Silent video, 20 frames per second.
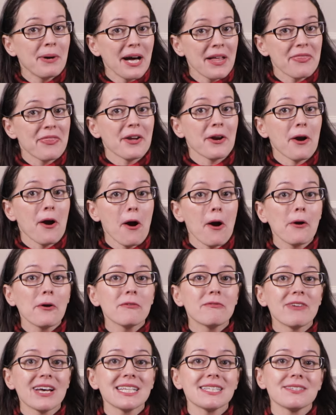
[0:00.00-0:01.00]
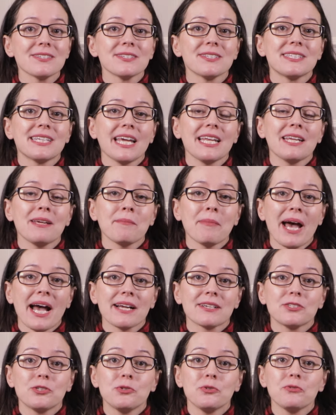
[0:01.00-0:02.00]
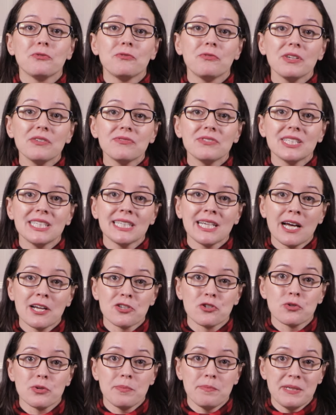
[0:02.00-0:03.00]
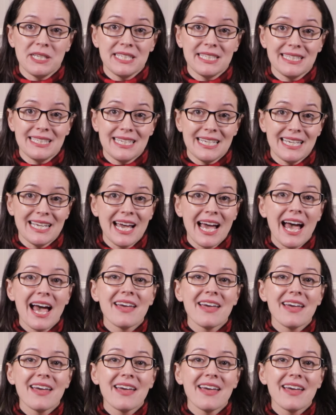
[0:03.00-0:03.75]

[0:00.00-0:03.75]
but there are vessels dating back to 1500 BC